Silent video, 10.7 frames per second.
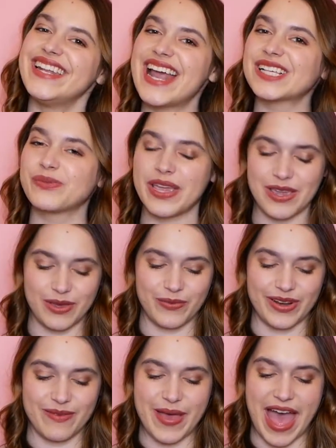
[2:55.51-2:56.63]
next way you can
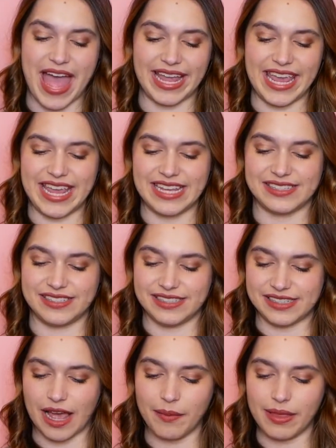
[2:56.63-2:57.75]
wear the bag is to
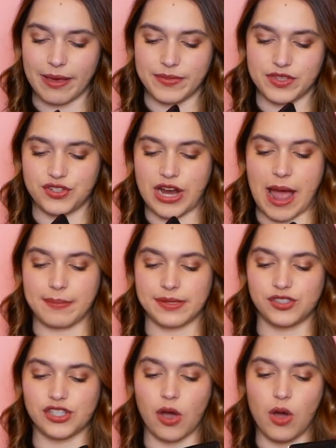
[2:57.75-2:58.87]
double up the strap.
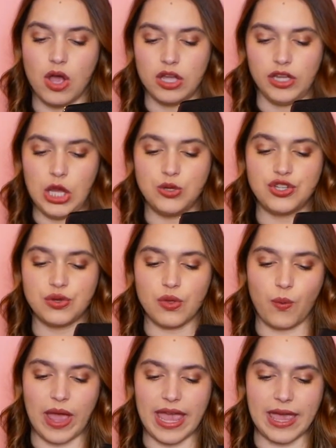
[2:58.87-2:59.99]
So you do the
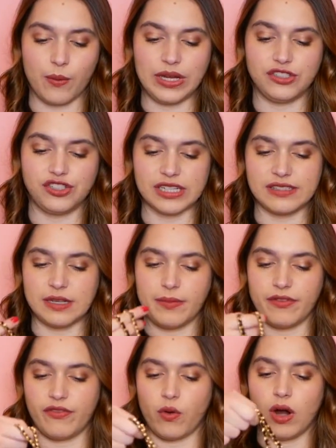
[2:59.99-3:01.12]
way we just did
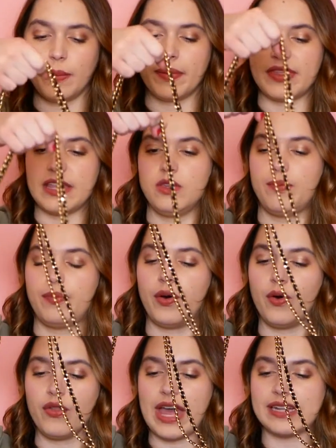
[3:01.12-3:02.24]
before, but then you
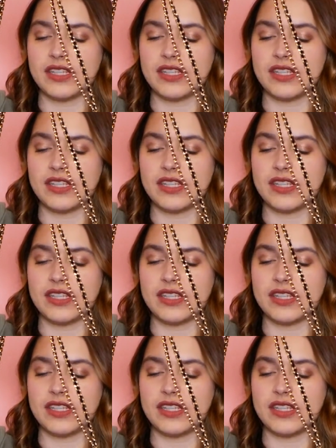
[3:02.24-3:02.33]
pull that